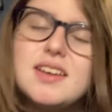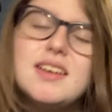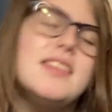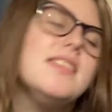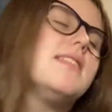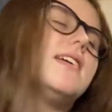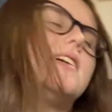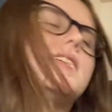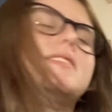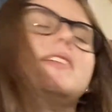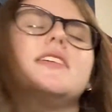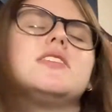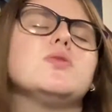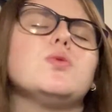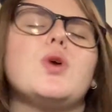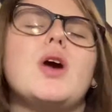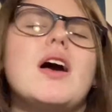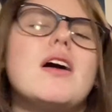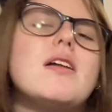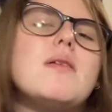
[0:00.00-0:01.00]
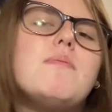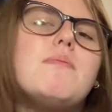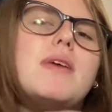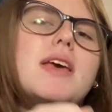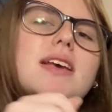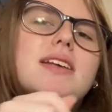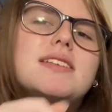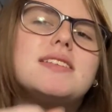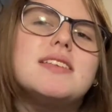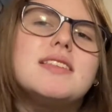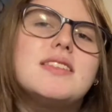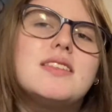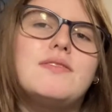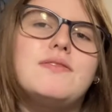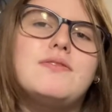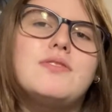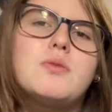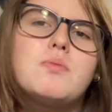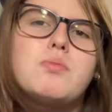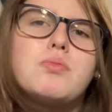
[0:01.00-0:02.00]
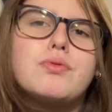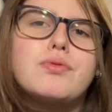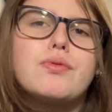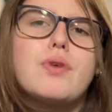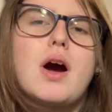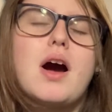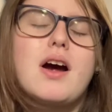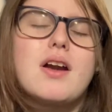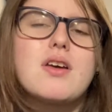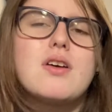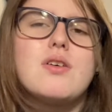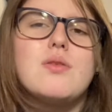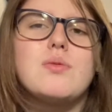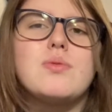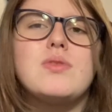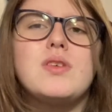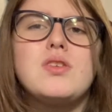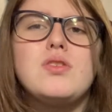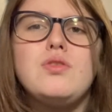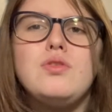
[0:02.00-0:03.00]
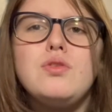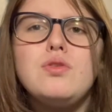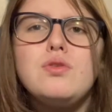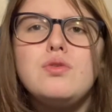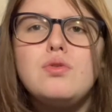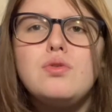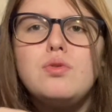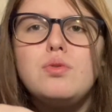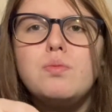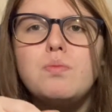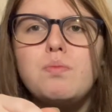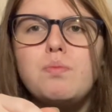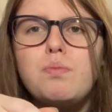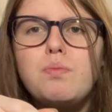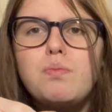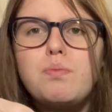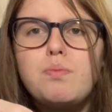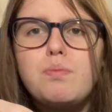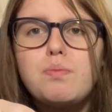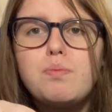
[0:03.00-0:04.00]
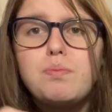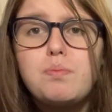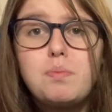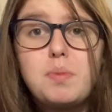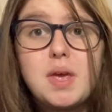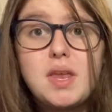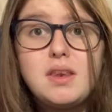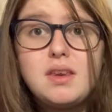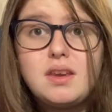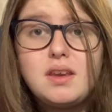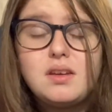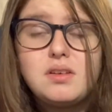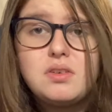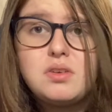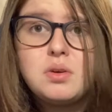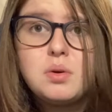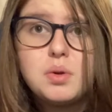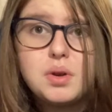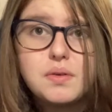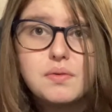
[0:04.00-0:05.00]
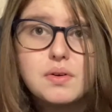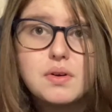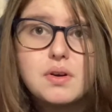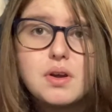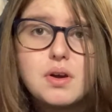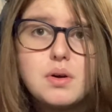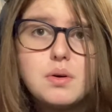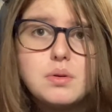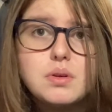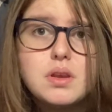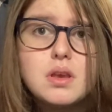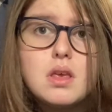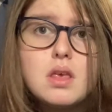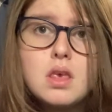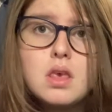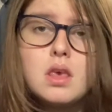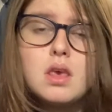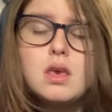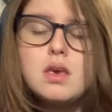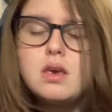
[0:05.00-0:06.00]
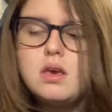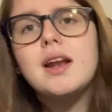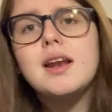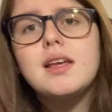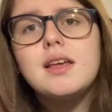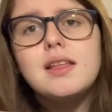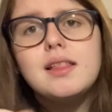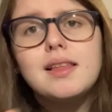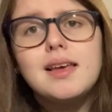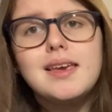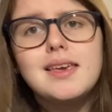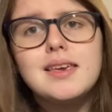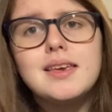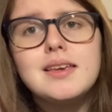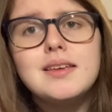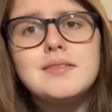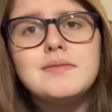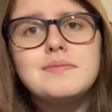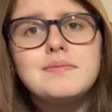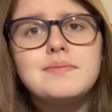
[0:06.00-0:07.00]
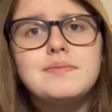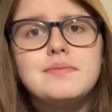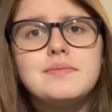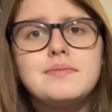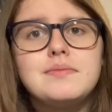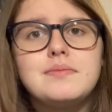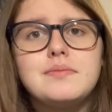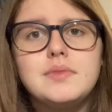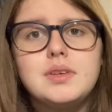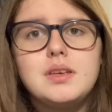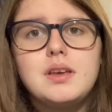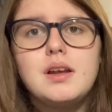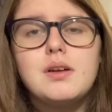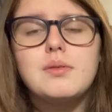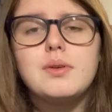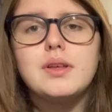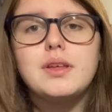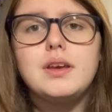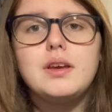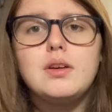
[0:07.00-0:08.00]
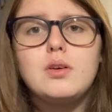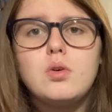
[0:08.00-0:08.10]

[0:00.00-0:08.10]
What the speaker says: That's what kind of makes it the vibrato than you bending to a different note. You gotta really